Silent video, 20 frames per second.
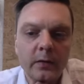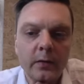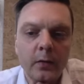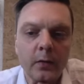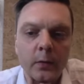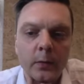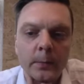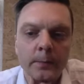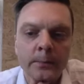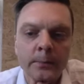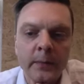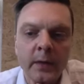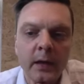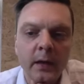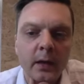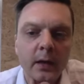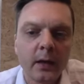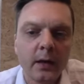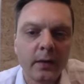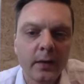So
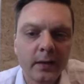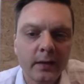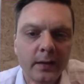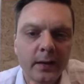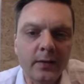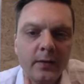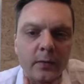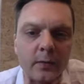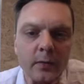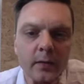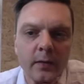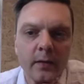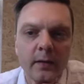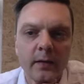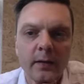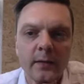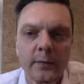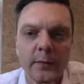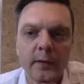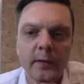I think that's the
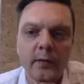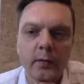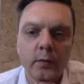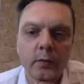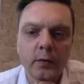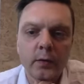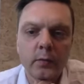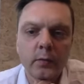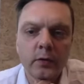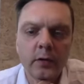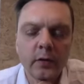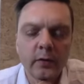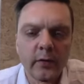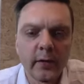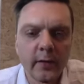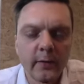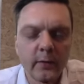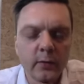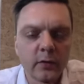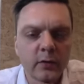difference. So we would just
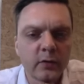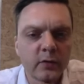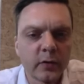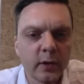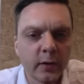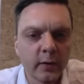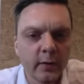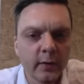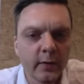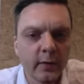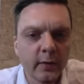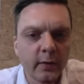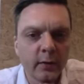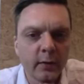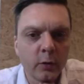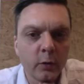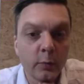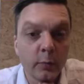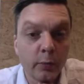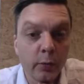have to adjust
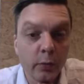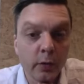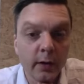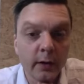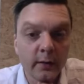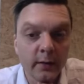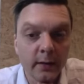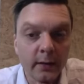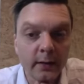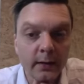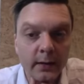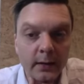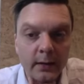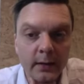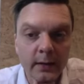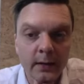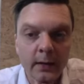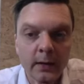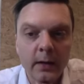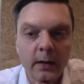your pouring
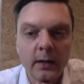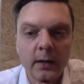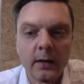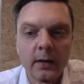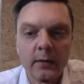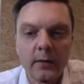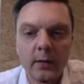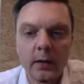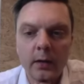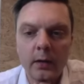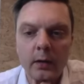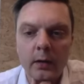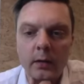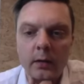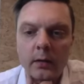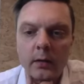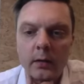technique. So a lot